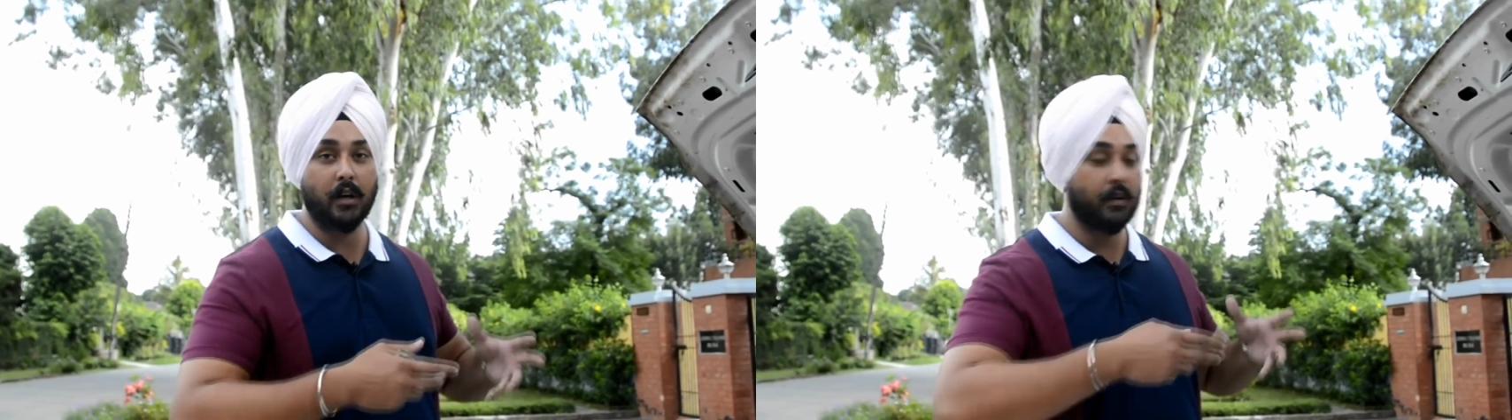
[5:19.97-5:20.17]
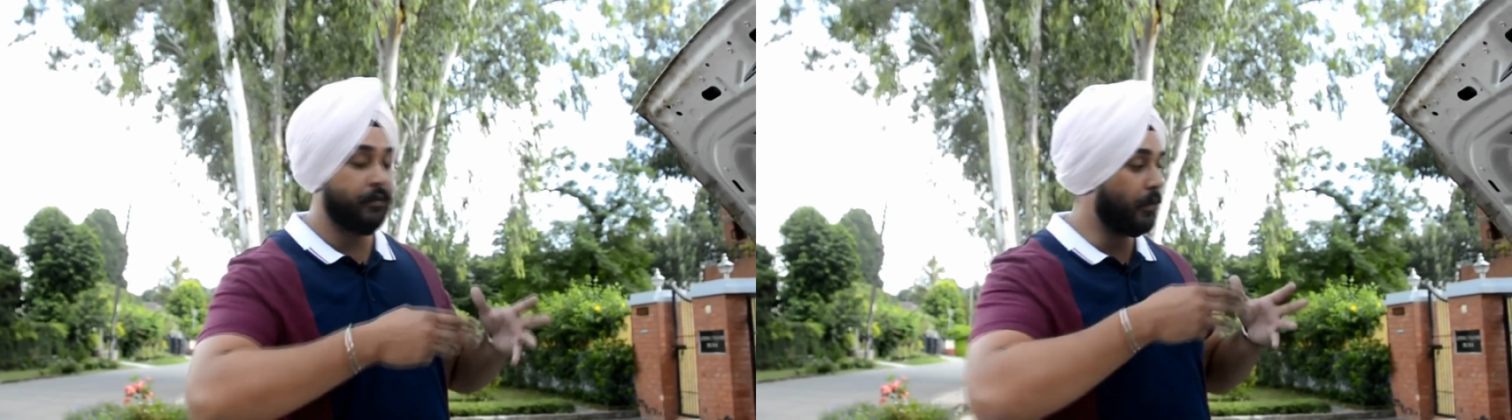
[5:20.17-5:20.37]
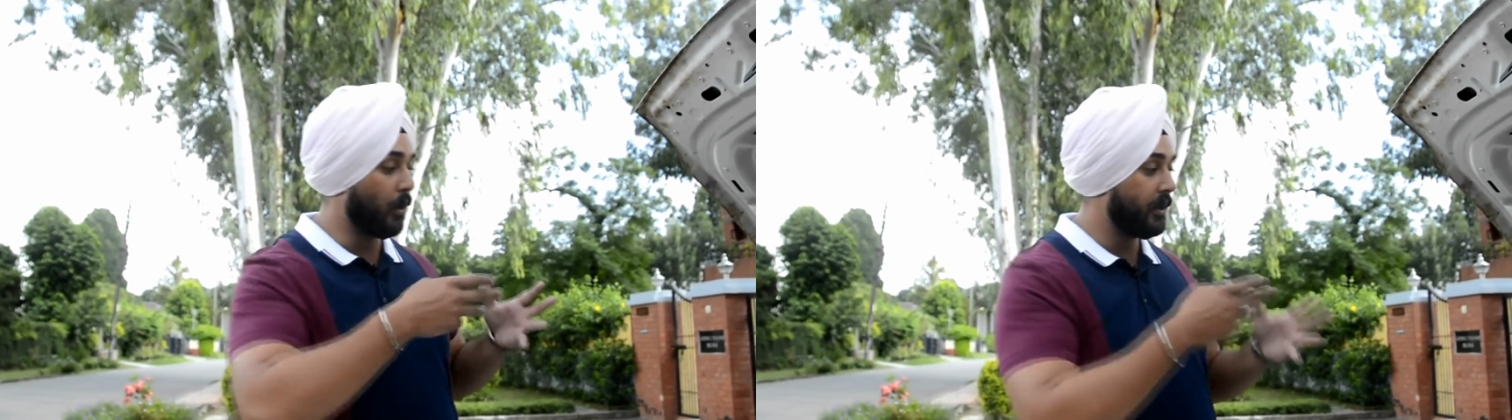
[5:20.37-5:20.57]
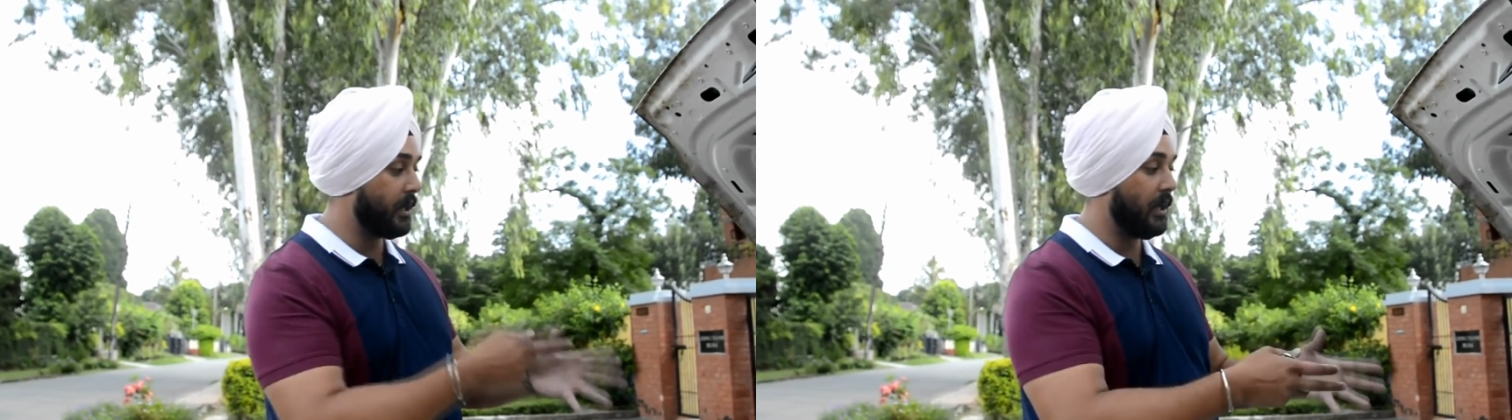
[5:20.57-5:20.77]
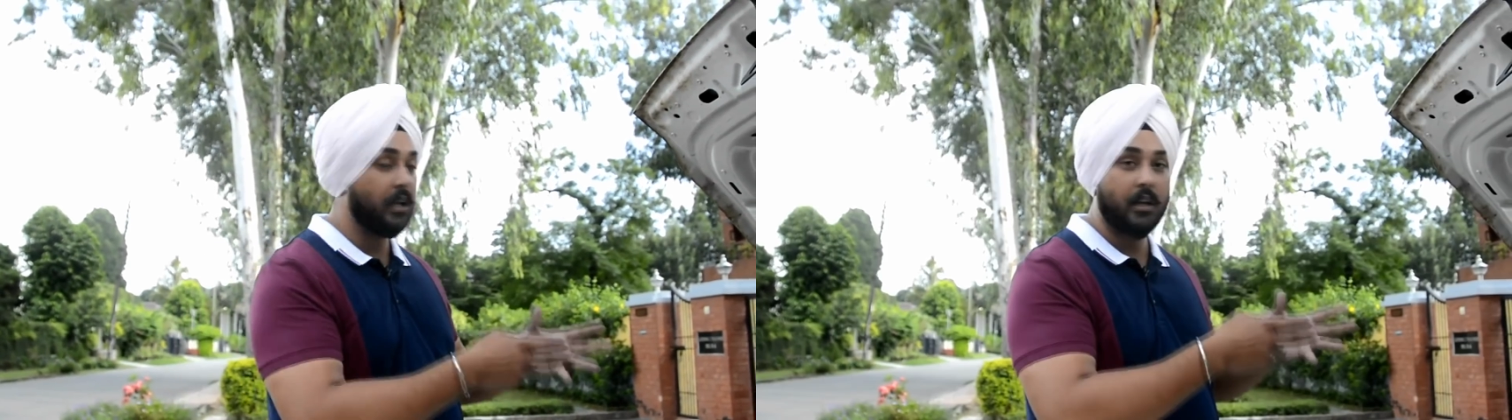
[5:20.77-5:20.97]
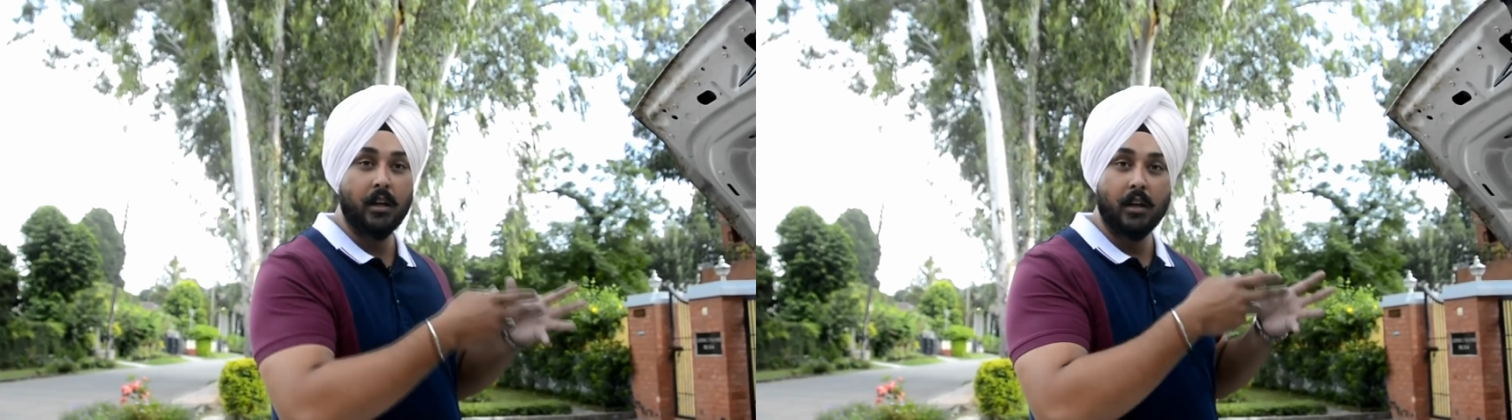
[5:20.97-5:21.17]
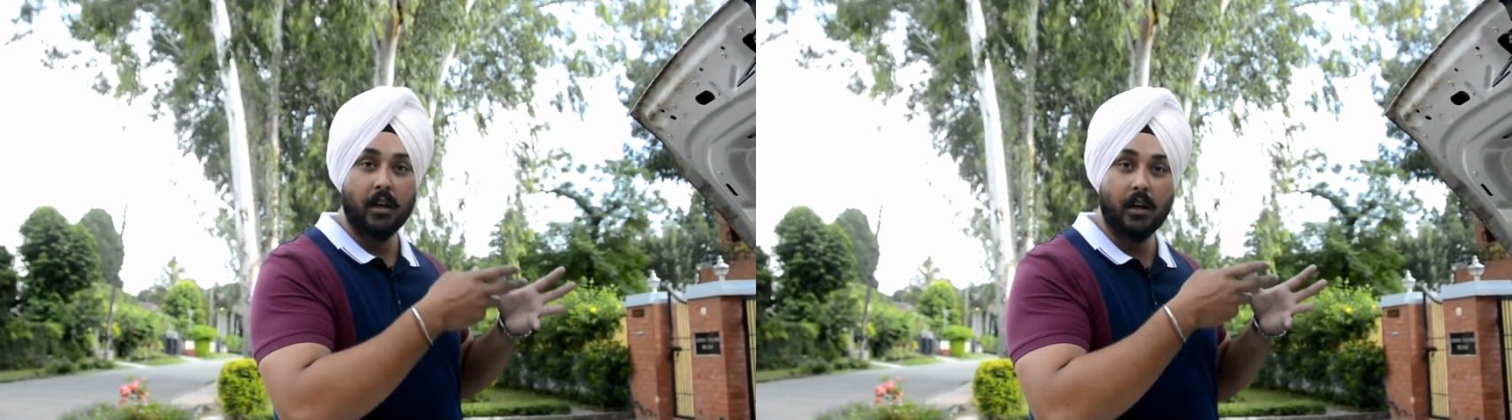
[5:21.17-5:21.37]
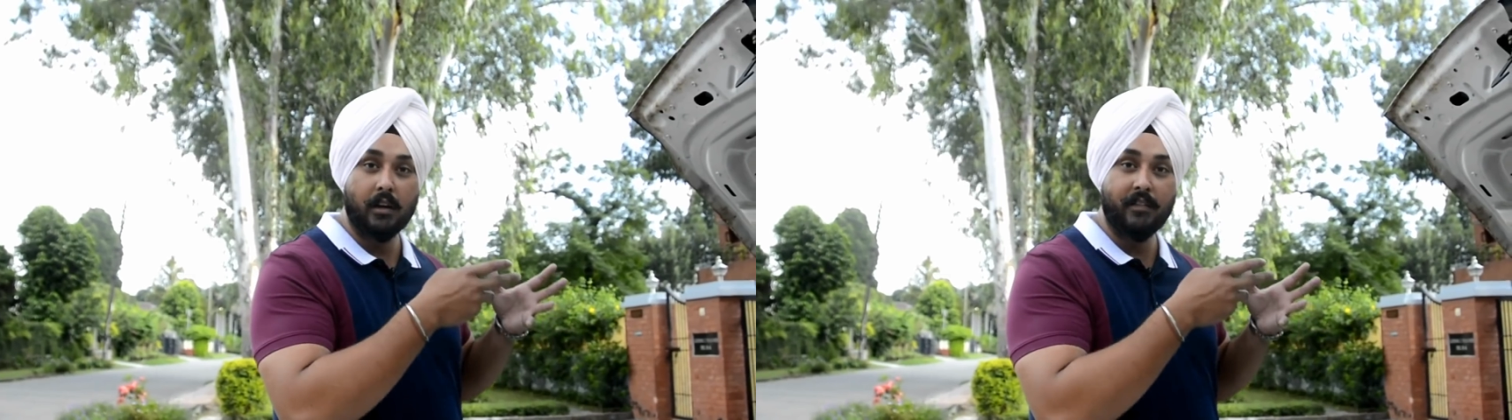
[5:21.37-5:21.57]
faulty
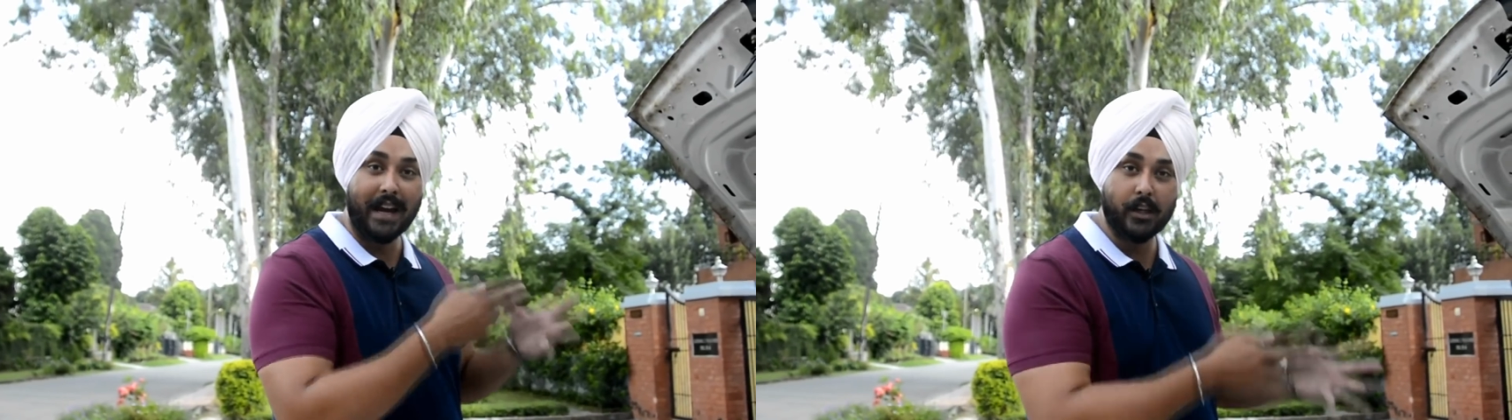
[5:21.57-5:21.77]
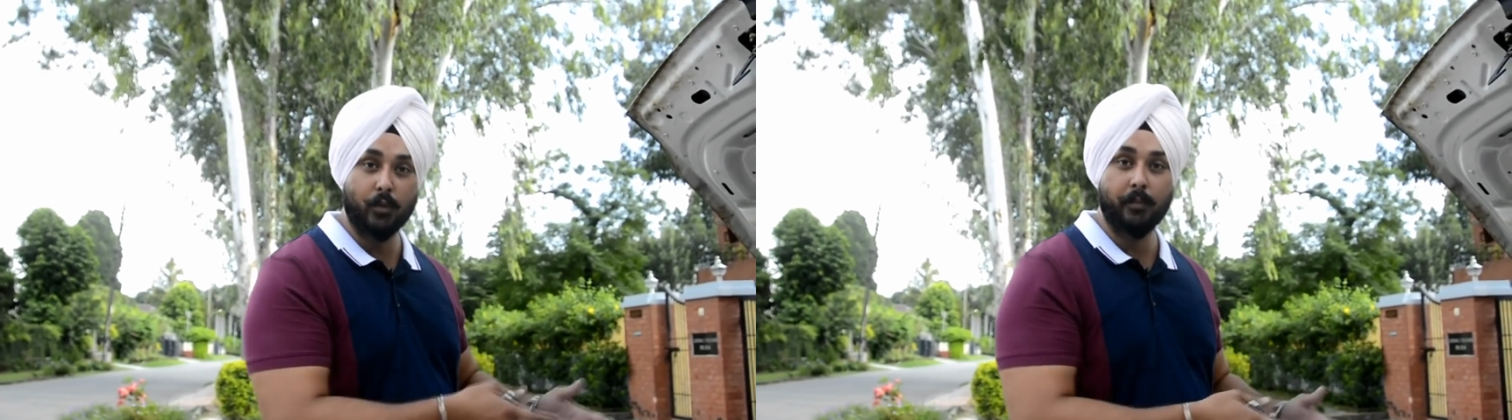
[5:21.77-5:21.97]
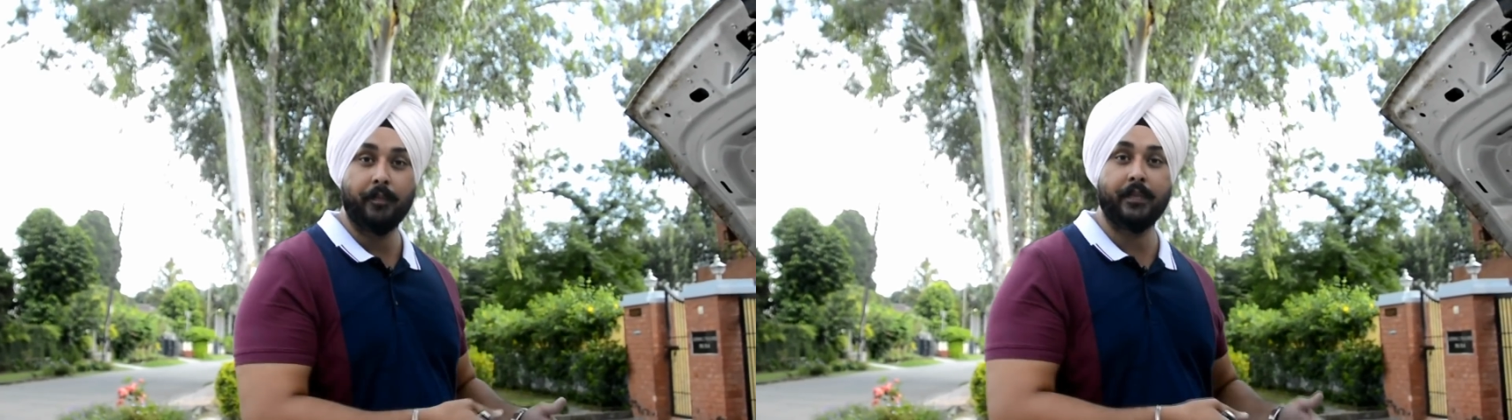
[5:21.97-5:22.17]
vacuum,